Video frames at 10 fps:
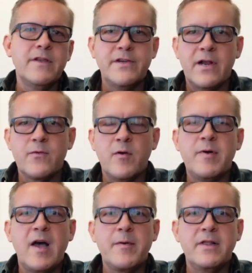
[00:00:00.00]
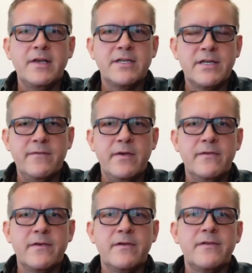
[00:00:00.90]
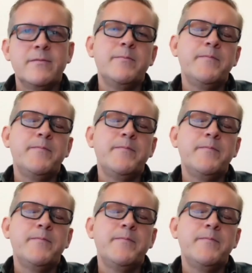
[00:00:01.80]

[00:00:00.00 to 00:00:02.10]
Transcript: the general population of users.